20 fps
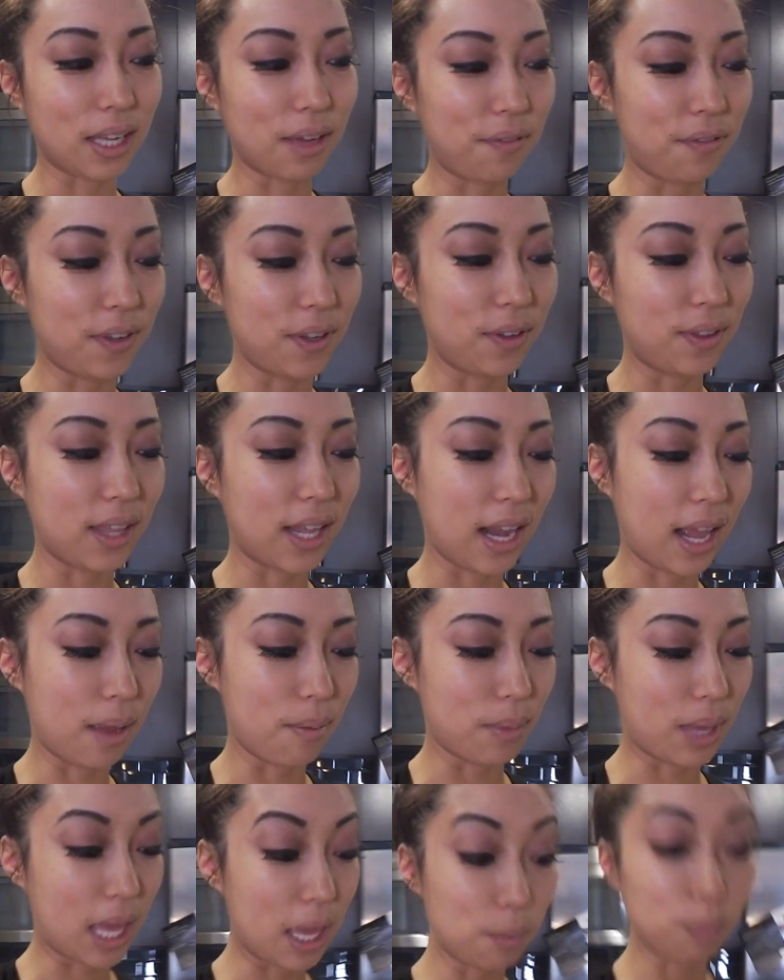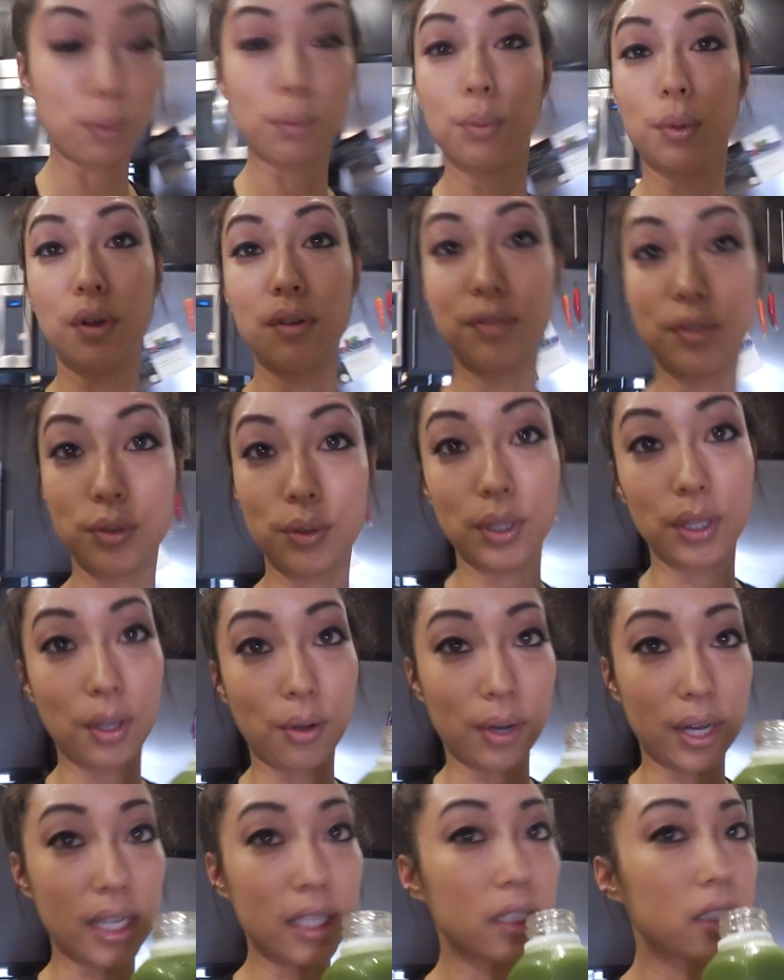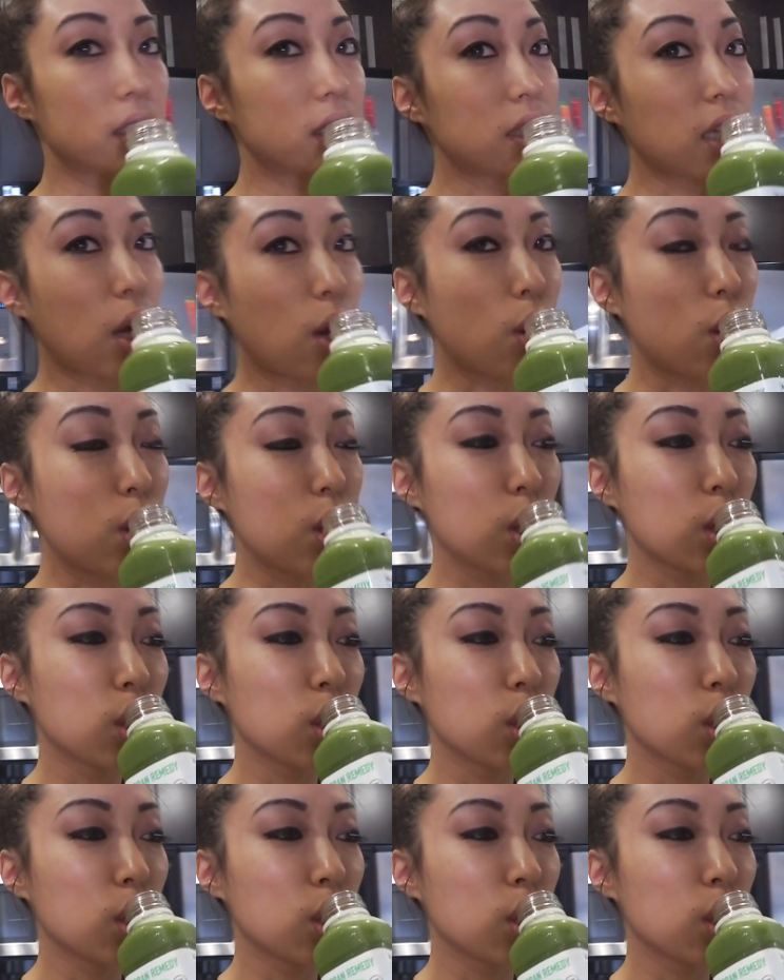I feel that I am capable of doing the greens. So,